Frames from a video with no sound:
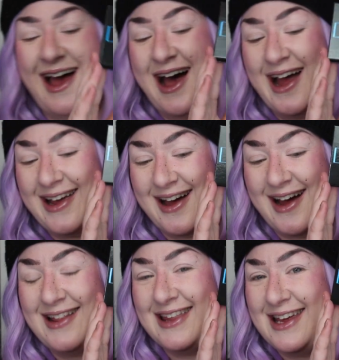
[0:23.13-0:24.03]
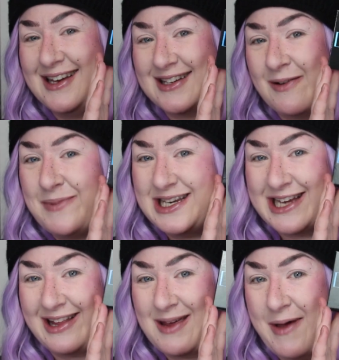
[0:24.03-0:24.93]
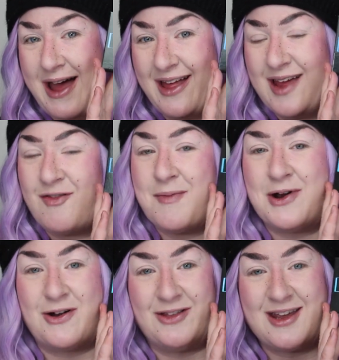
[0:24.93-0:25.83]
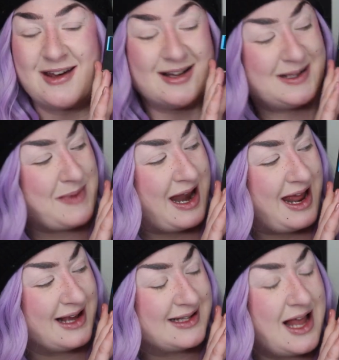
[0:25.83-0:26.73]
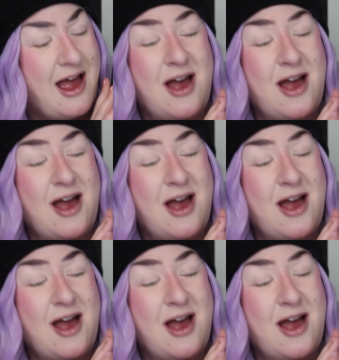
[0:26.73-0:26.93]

I got the Don't Be Jelly palette from Unearthly Cosmetics,